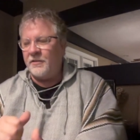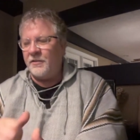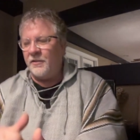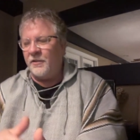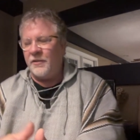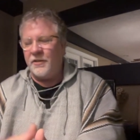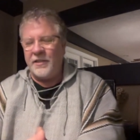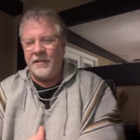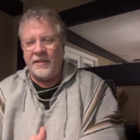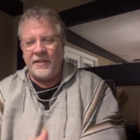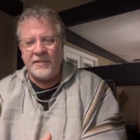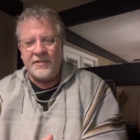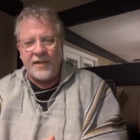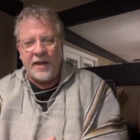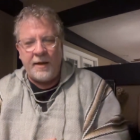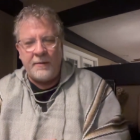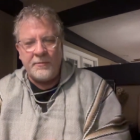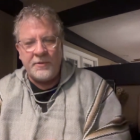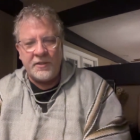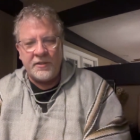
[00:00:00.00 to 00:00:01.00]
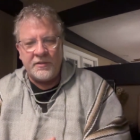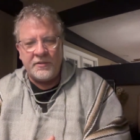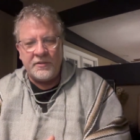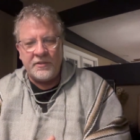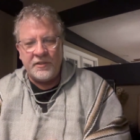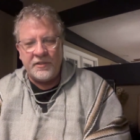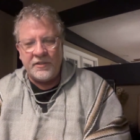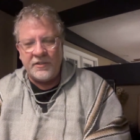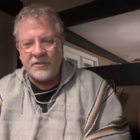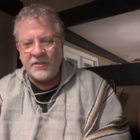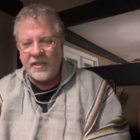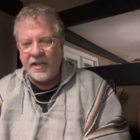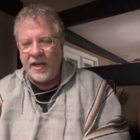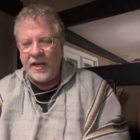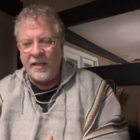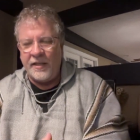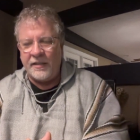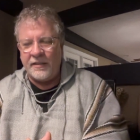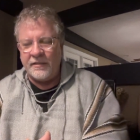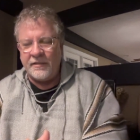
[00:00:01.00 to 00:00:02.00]
to look at these objects in the
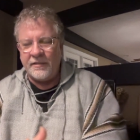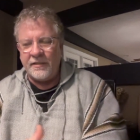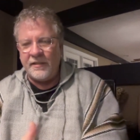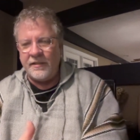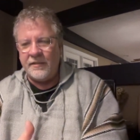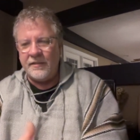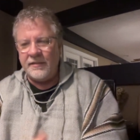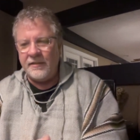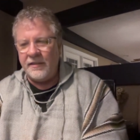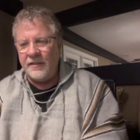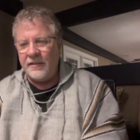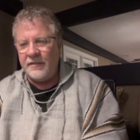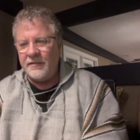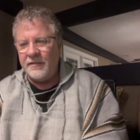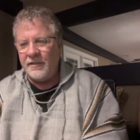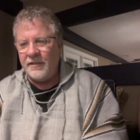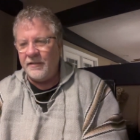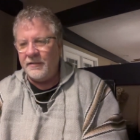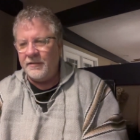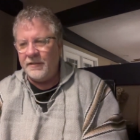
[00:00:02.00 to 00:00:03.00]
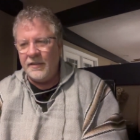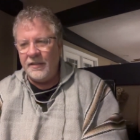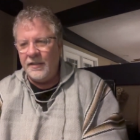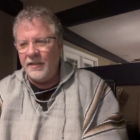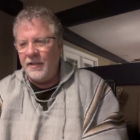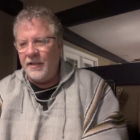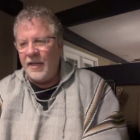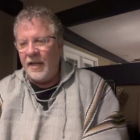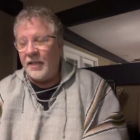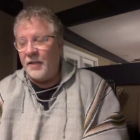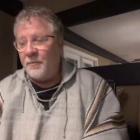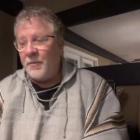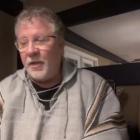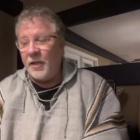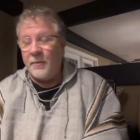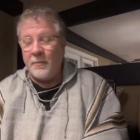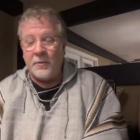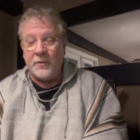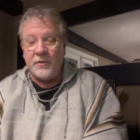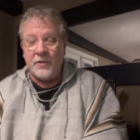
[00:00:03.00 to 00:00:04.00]
sky and to, and to, and to be
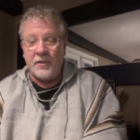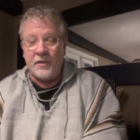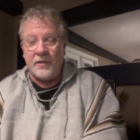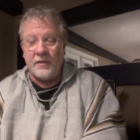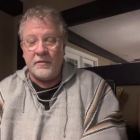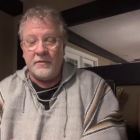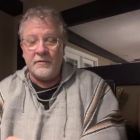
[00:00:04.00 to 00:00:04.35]
able to,